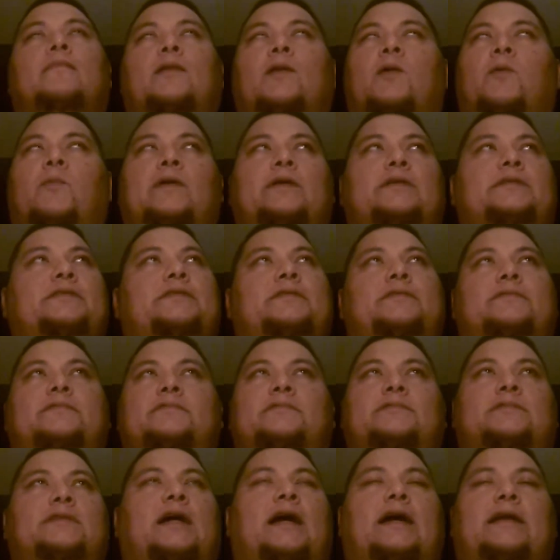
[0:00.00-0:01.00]
Which
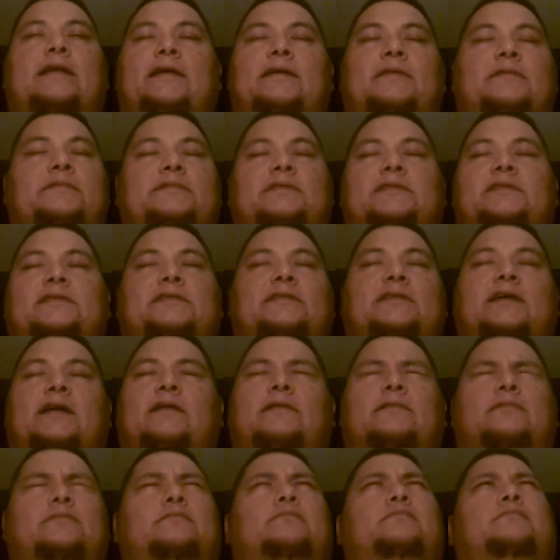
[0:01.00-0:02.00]
kind of was just like,
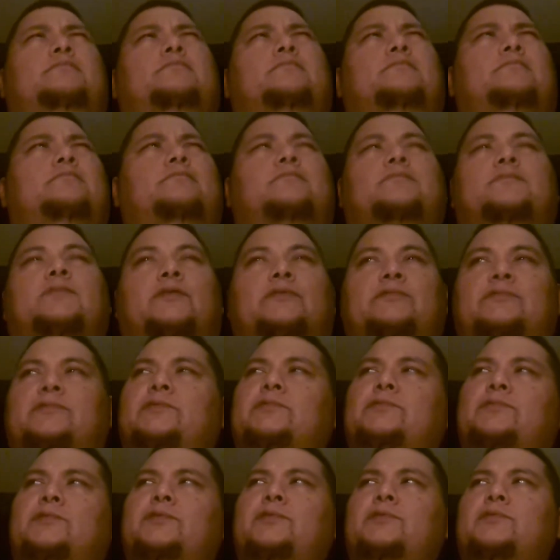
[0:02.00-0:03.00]
don't
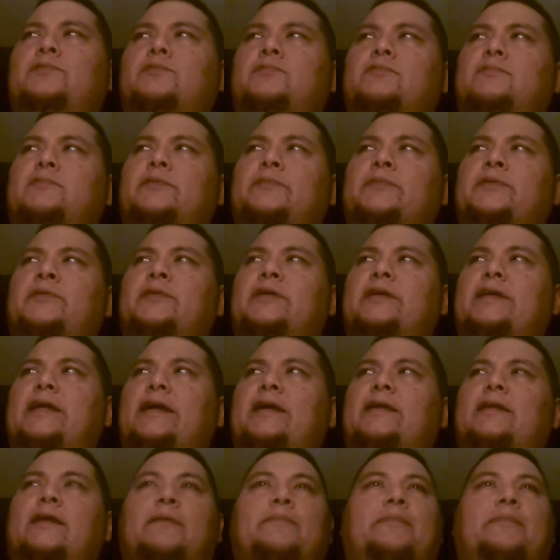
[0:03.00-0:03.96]
you two communicate?